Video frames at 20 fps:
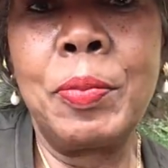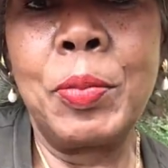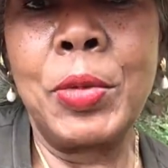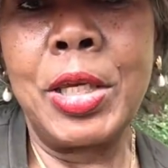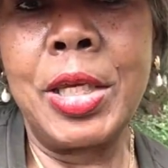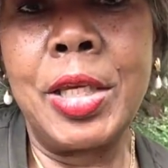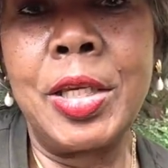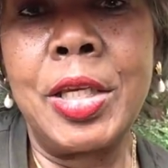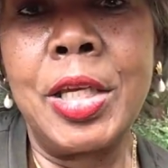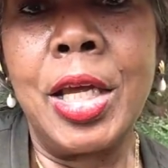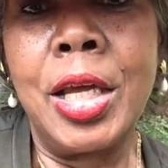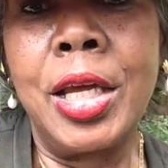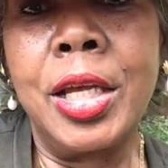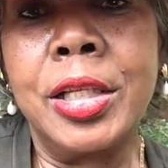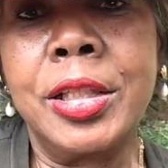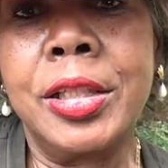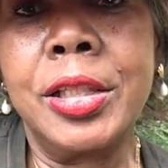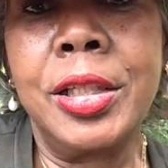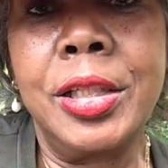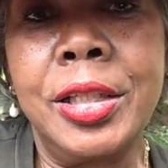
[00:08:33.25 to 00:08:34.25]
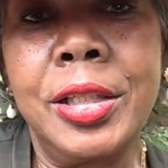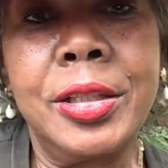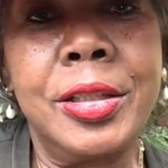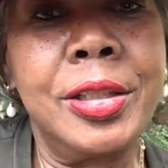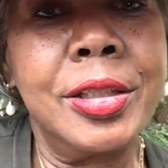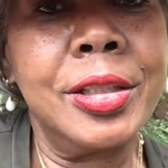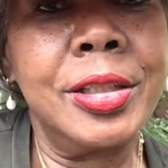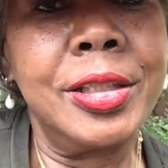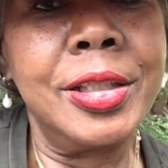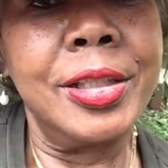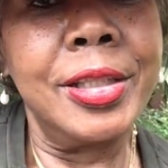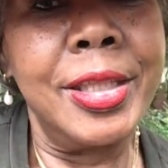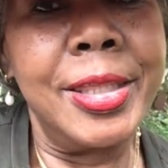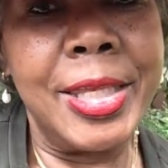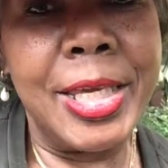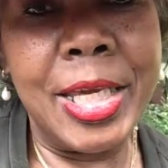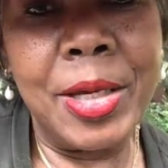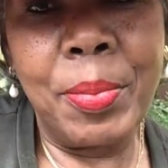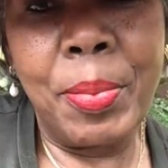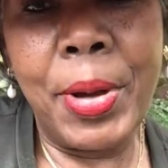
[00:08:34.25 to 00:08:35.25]
me to
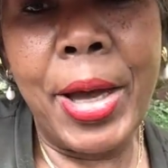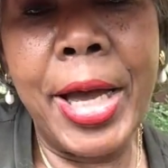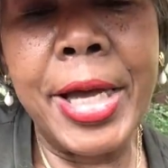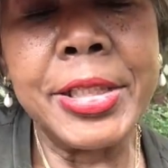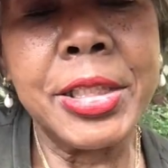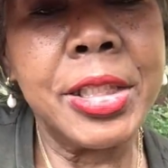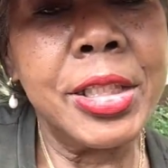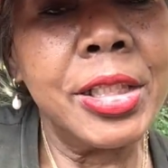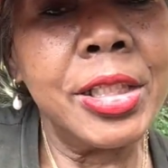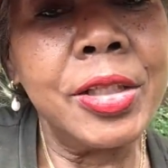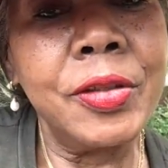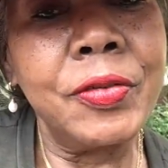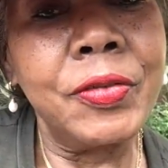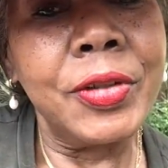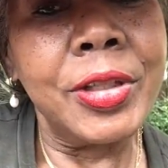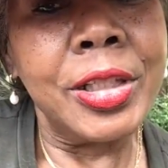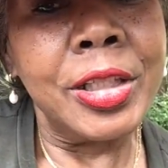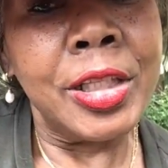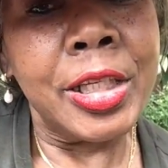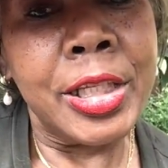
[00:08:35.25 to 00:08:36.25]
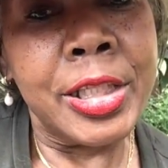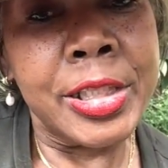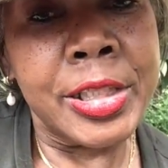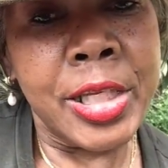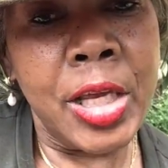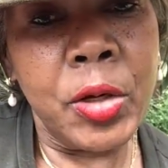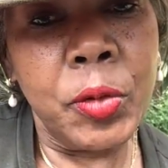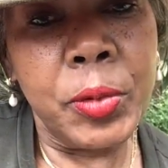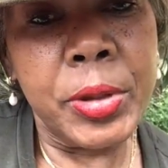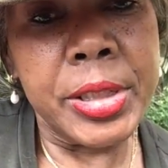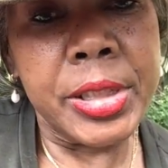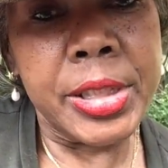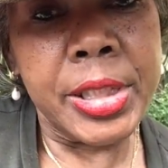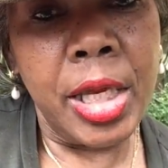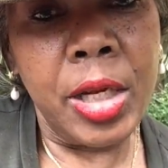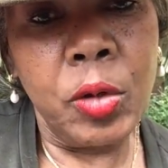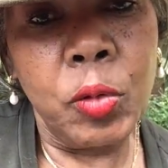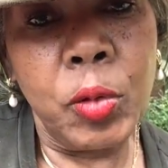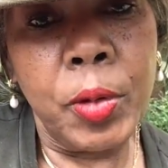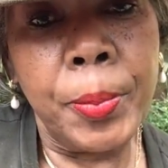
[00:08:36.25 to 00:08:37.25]
think positive, and et cetera, et
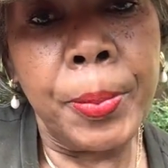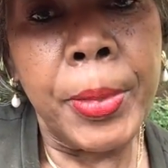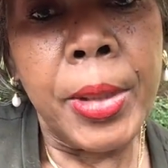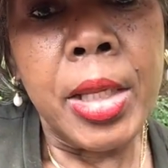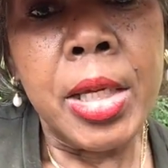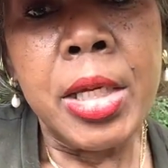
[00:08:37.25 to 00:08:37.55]
cetera.